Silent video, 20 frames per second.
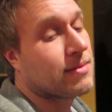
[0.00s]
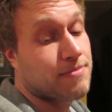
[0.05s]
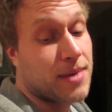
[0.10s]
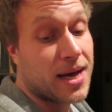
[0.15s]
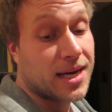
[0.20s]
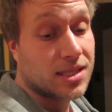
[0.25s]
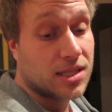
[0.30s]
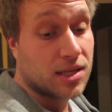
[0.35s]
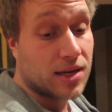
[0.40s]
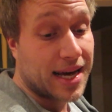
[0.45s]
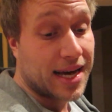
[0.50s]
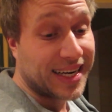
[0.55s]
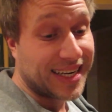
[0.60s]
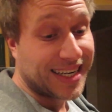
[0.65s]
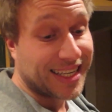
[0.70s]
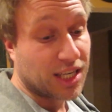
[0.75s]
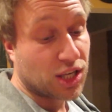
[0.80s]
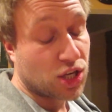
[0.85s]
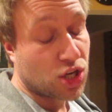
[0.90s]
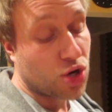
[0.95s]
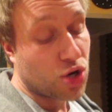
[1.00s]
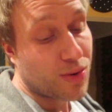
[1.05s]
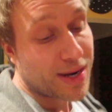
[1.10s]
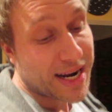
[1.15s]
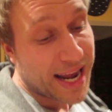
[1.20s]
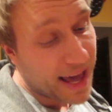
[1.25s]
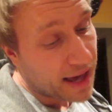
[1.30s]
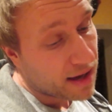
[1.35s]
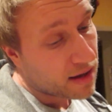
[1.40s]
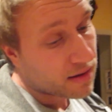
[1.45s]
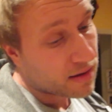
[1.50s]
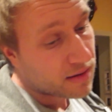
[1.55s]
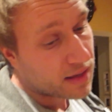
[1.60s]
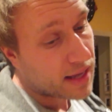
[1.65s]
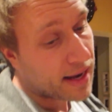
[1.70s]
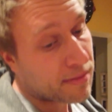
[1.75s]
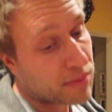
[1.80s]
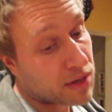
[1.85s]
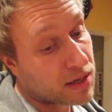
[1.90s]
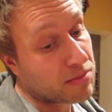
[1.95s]
back to editing Q&A that
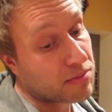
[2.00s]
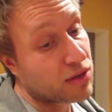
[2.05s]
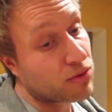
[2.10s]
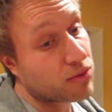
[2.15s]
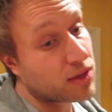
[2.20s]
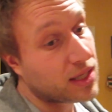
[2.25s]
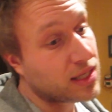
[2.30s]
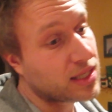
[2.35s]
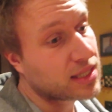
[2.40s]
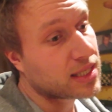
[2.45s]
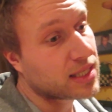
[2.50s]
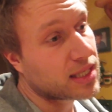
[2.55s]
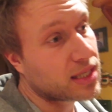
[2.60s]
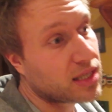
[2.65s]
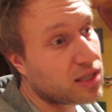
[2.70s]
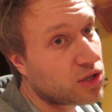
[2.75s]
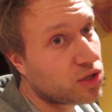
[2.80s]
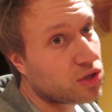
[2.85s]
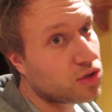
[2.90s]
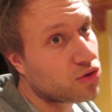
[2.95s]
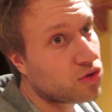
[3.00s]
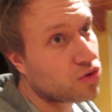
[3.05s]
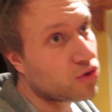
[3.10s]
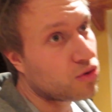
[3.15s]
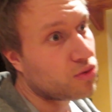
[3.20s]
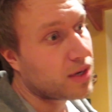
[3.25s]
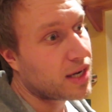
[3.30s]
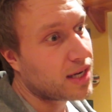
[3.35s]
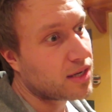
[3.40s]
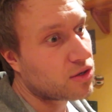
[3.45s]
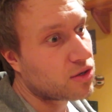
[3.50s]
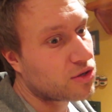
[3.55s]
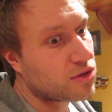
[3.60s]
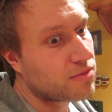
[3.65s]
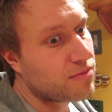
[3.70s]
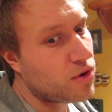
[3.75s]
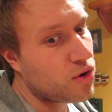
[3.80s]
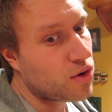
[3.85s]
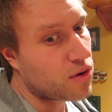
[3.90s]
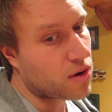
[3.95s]
I'm going to be releasing tonight or
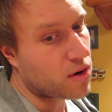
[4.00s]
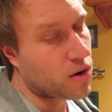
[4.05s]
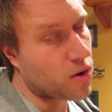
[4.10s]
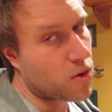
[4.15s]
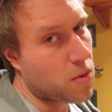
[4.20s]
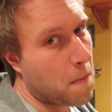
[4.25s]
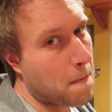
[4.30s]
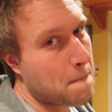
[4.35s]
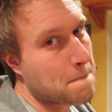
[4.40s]
tomorrow.